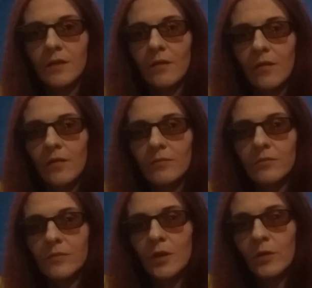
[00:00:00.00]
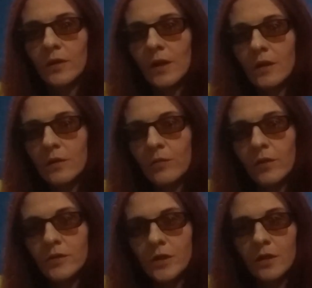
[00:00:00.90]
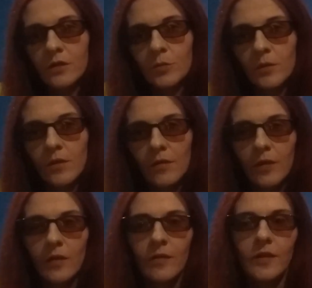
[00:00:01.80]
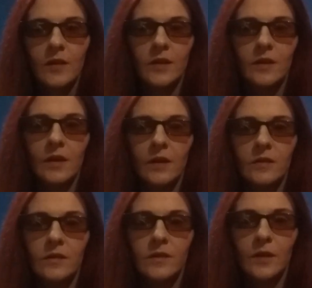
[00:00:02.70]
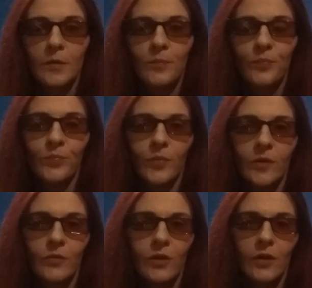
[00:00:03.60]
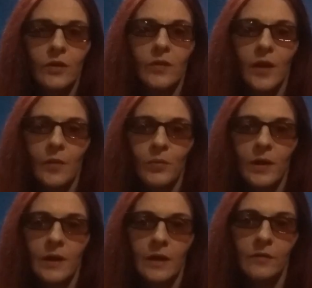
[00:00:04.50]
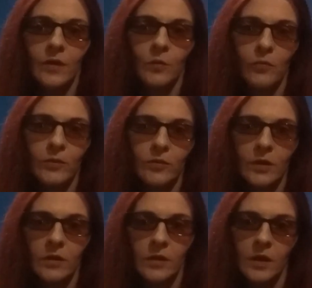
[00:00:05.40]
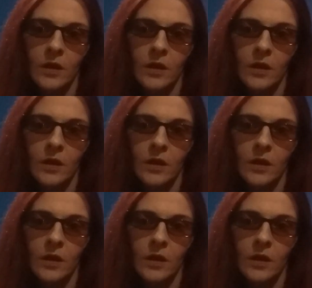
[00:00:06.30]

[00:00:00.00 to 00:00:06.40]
It's nearing the end of this year, 2016, and regarding the campaigning that we've been doing